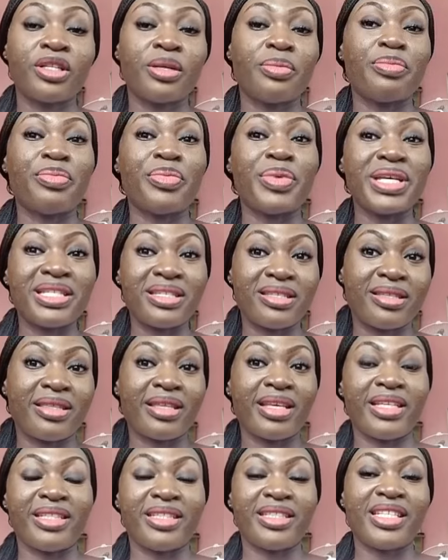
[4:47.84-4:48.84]
So the
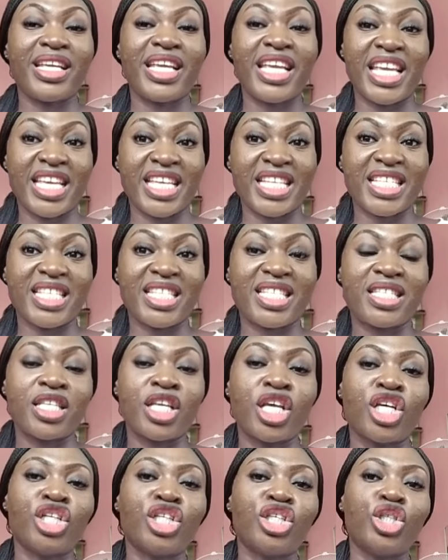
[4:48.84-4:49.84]
best thing is
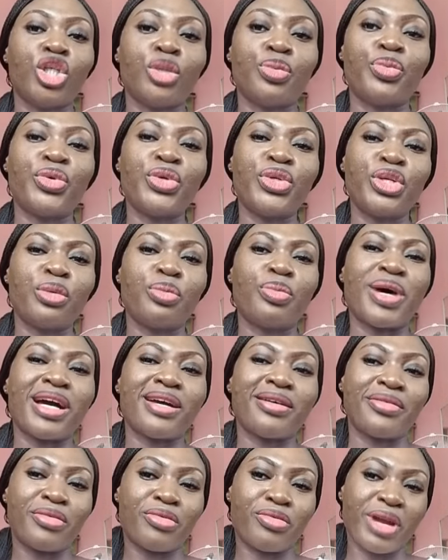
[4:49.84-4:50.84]
you put your
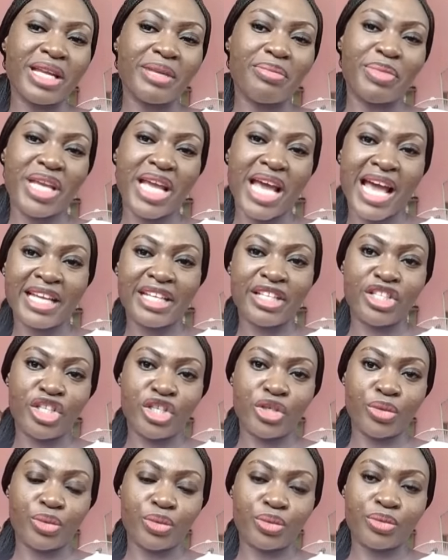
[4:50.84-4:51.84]
bag right
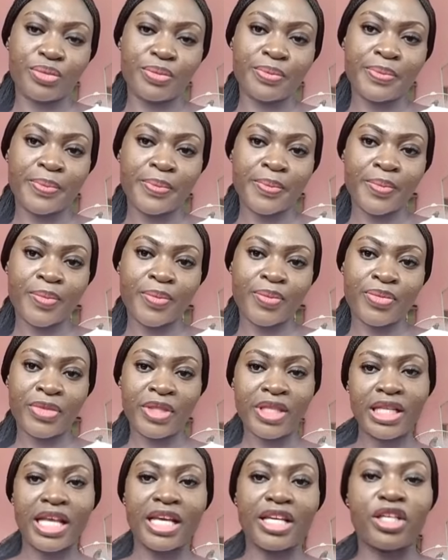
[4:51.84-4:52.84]
behind you,
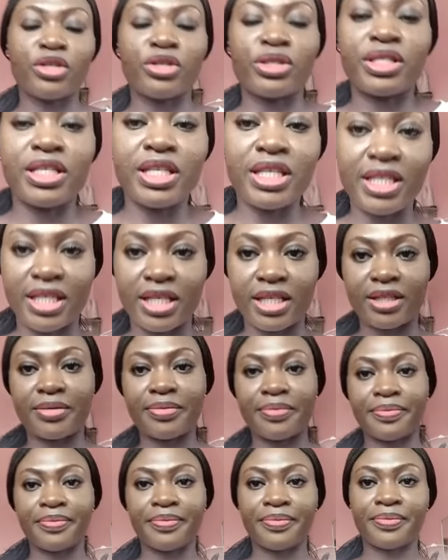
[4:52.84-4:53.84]
like you're sitting.